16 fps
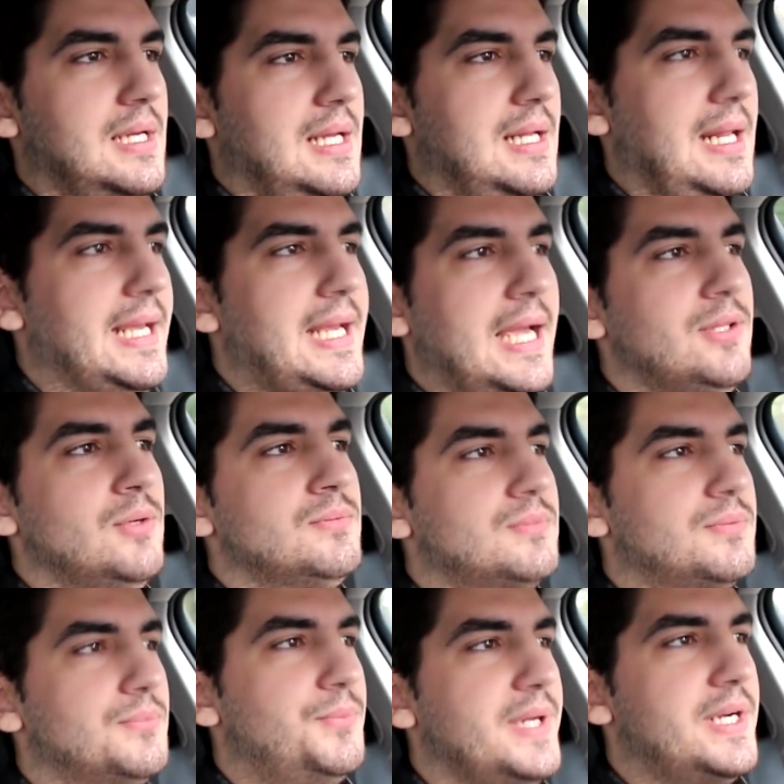Like, I
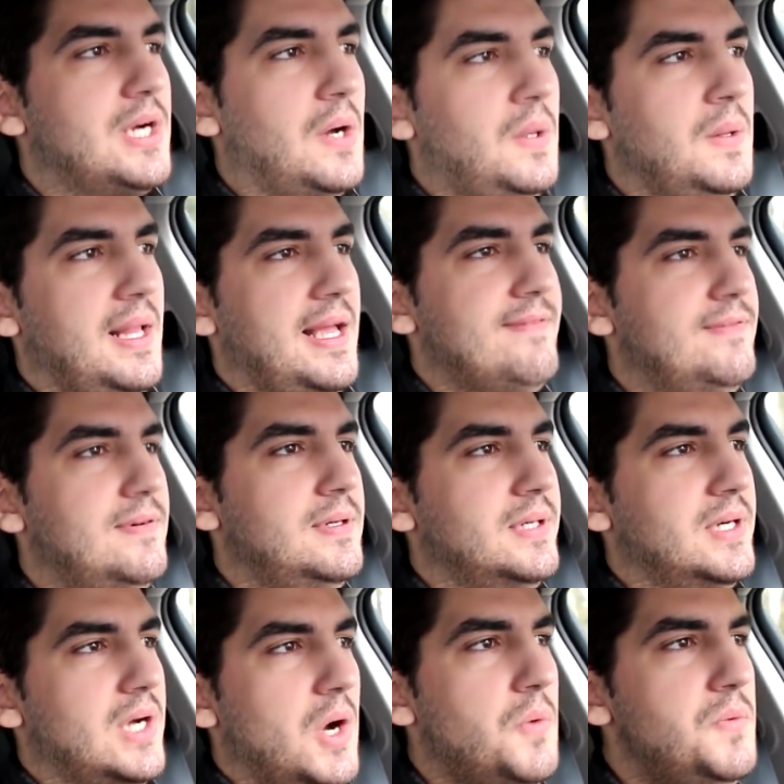don't recall ever
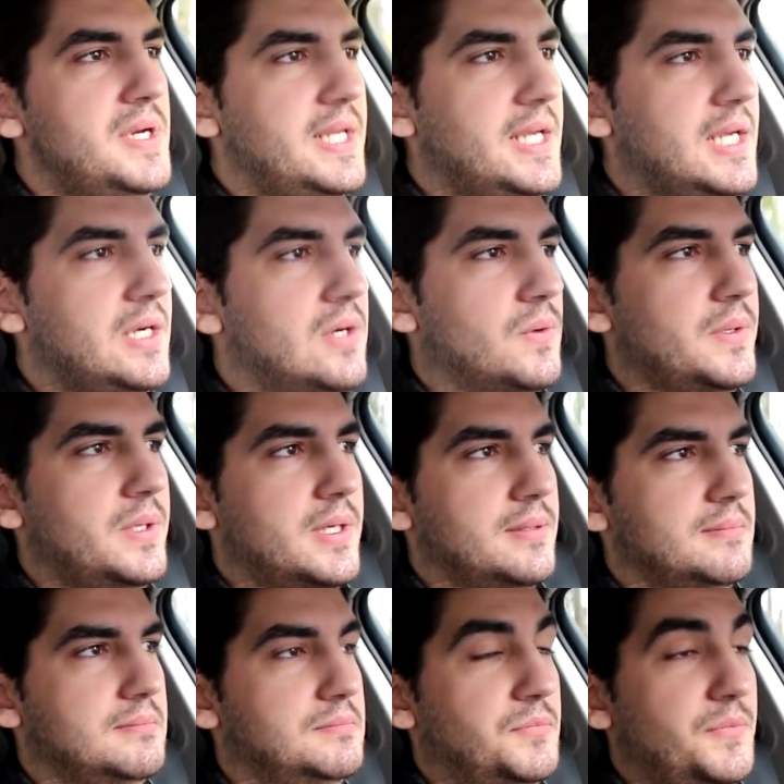owning
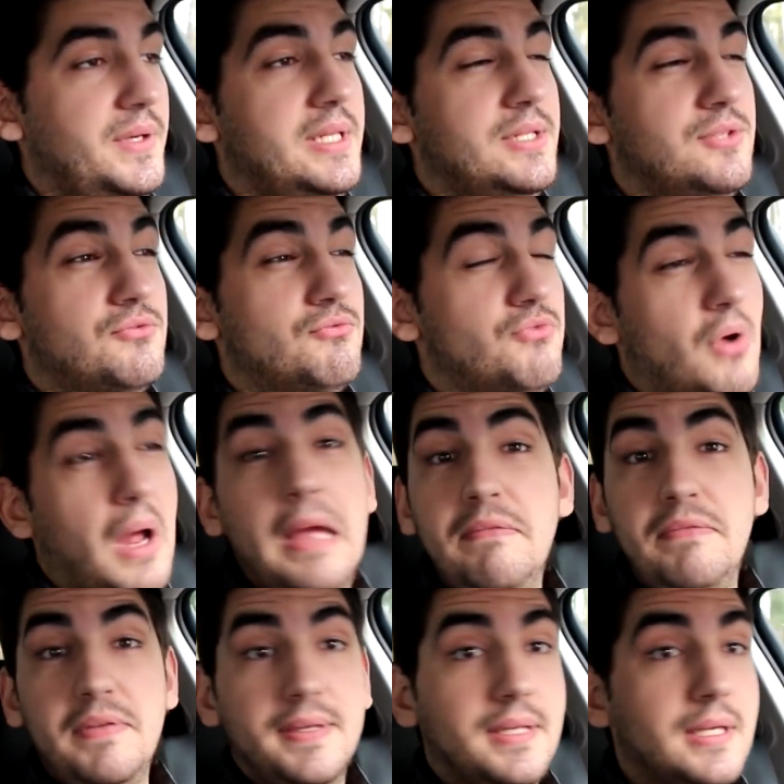or really
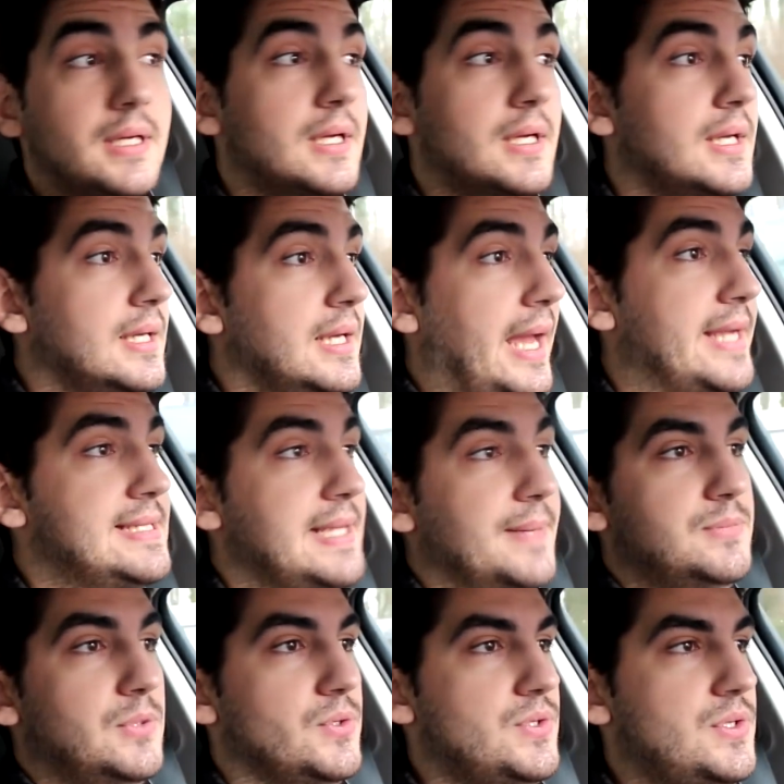driving,
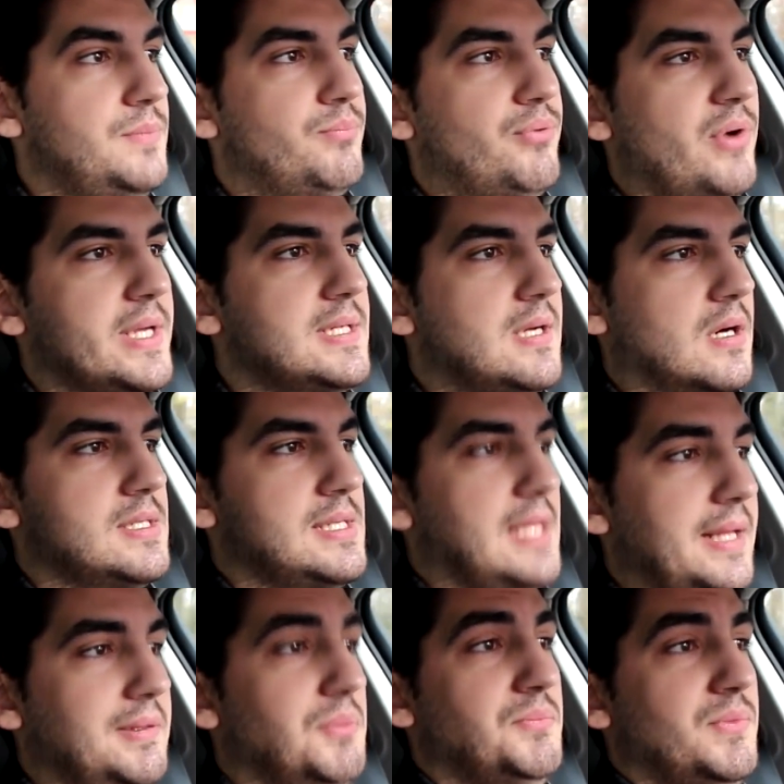except those press cars.
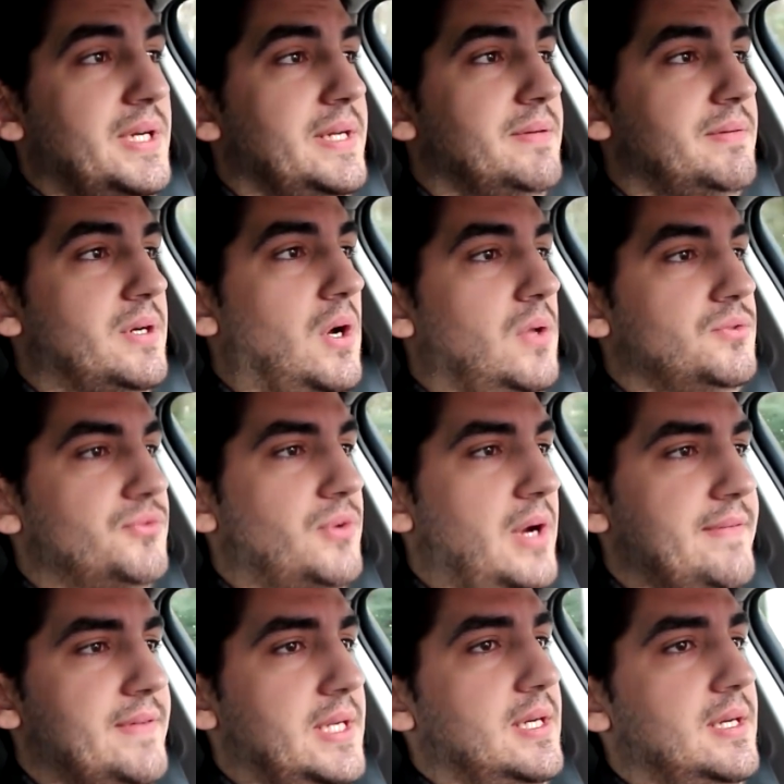I don't really recall
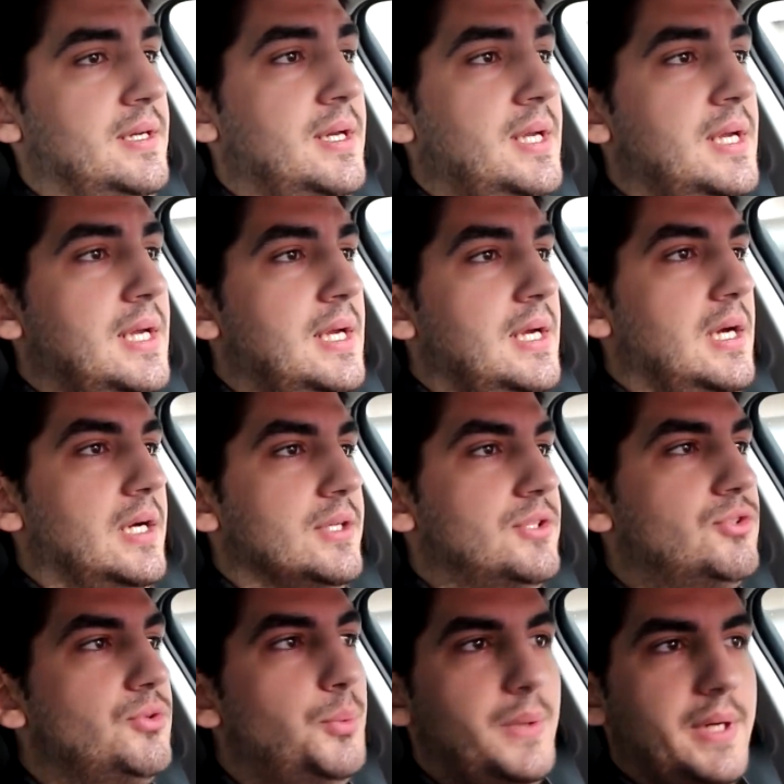driving a
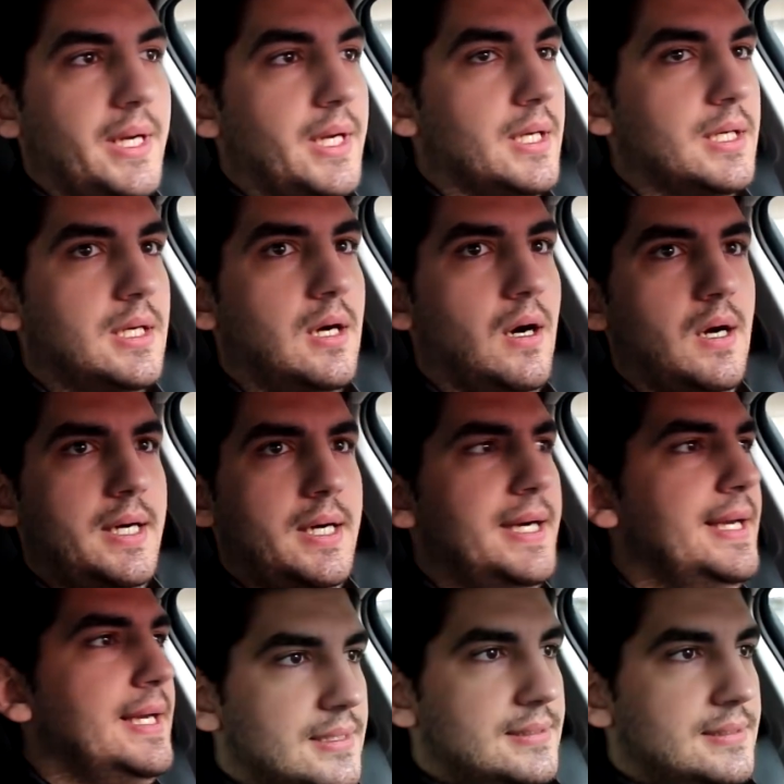touring car.